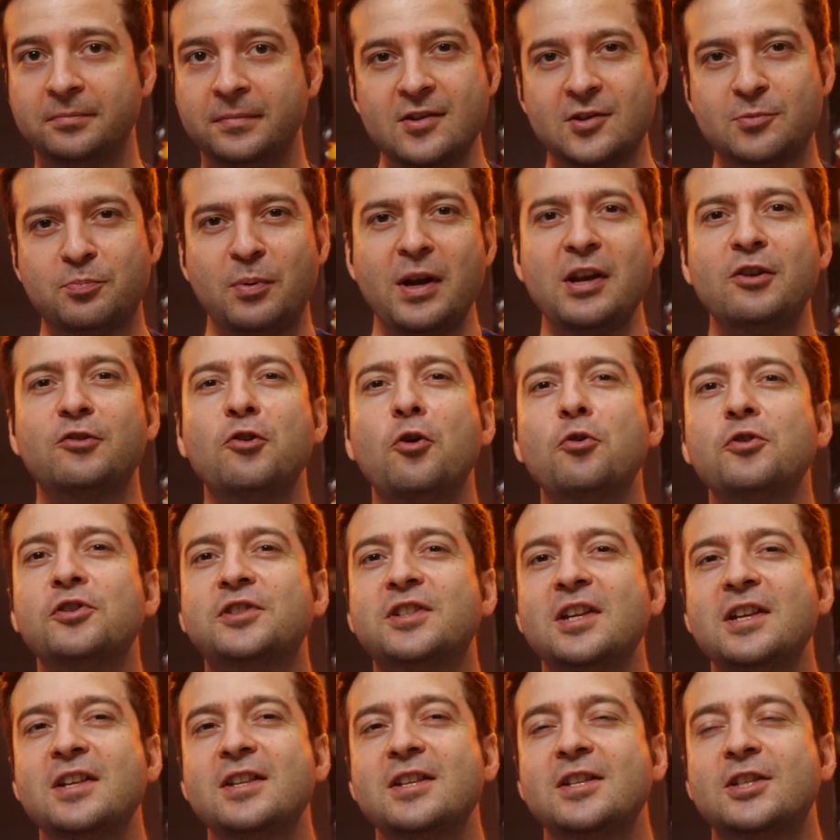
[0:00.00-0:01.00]
Spring
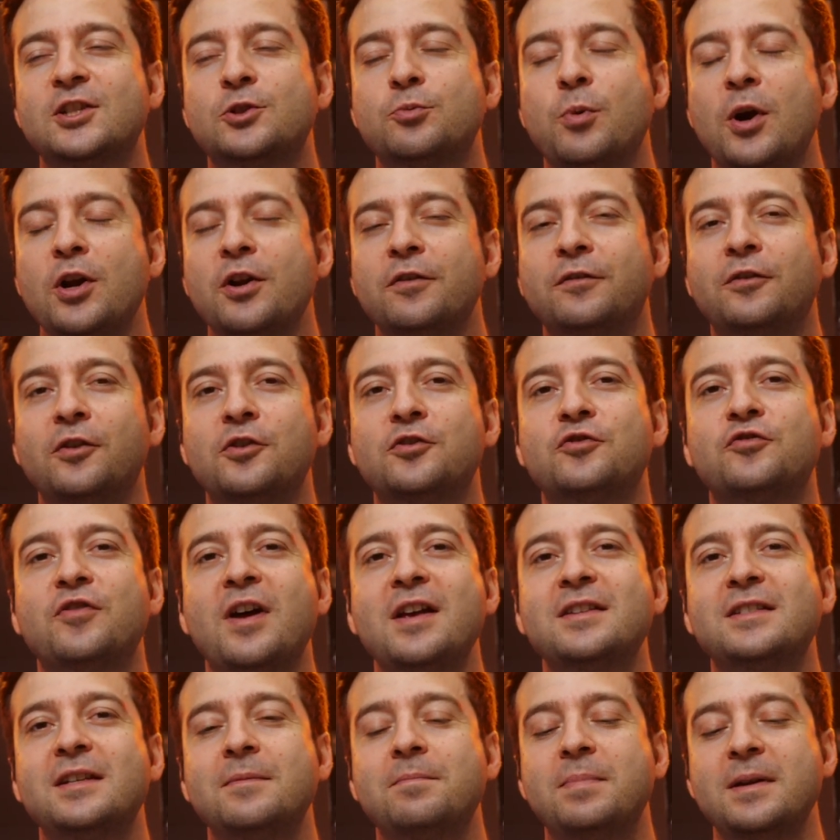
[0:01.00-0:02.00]
rolls is one of those
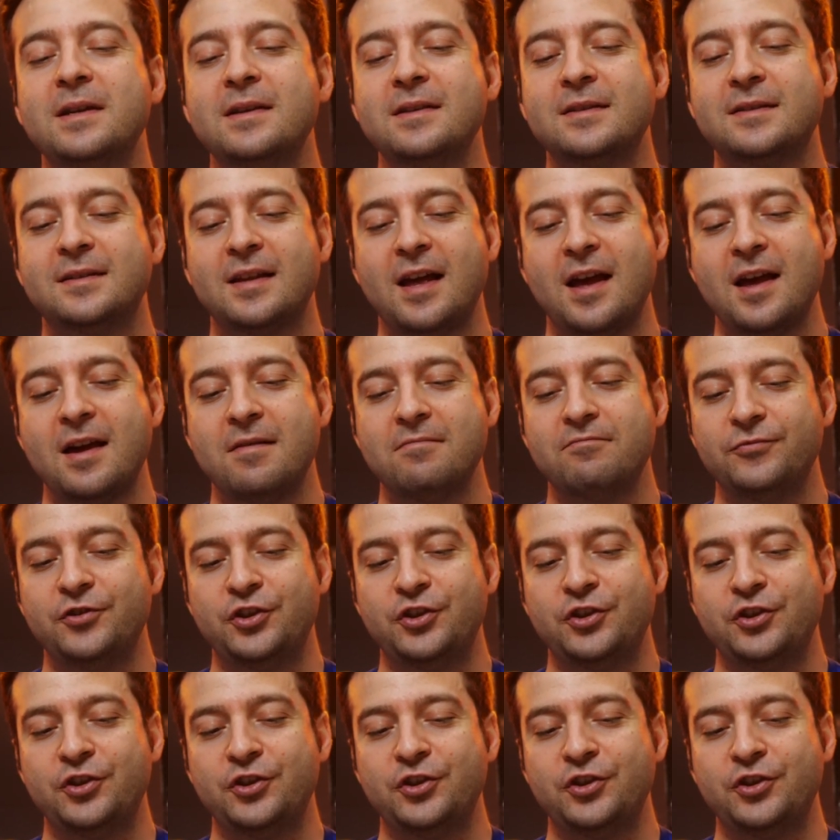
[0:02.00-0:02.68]
recipes that